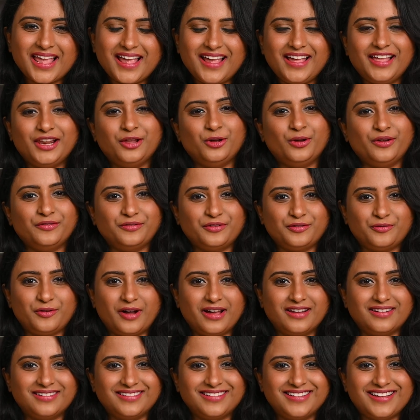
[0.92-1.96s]
Hello
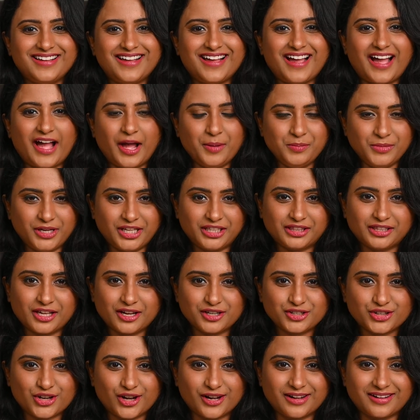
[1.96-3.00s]
everyone, I'm
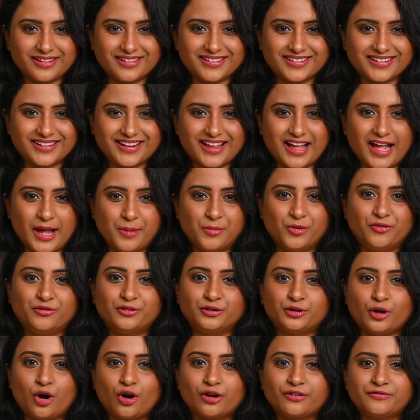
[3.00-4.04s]
Neeta Shankar. I'm a
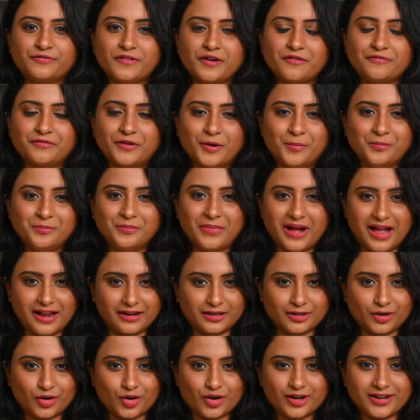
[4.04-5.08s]
photographer from
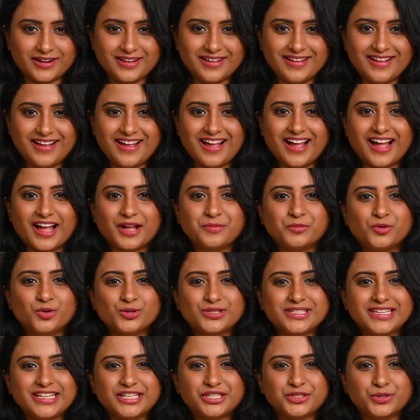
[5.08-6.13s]
Bangalore. I
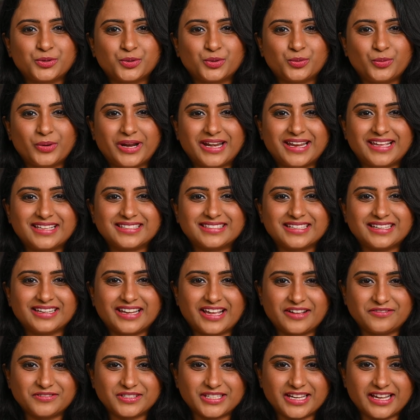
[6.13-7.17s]
mostly shoot weddings and
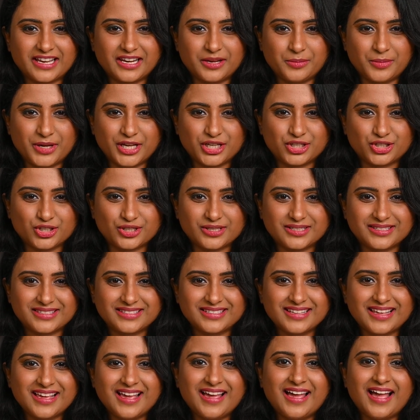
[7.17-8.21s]
lifestyle
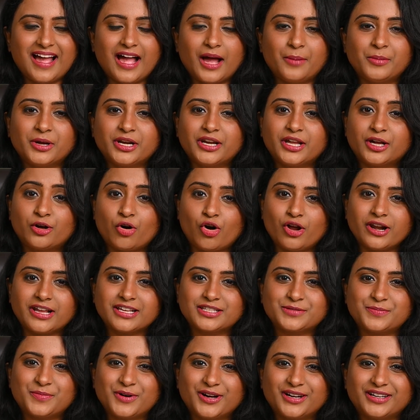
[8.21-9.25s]
images. I'm a Nikon
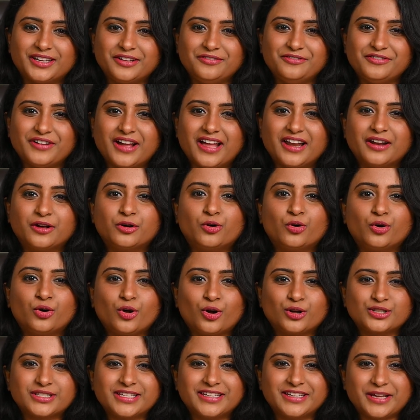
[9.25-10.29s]
expert and a
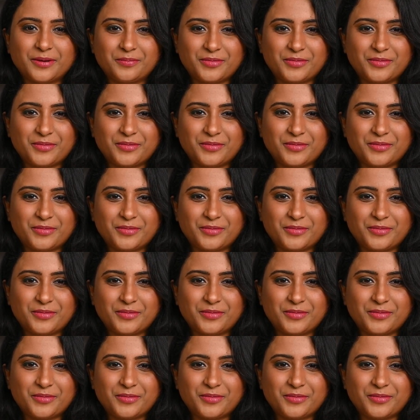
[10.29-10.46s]
Godox India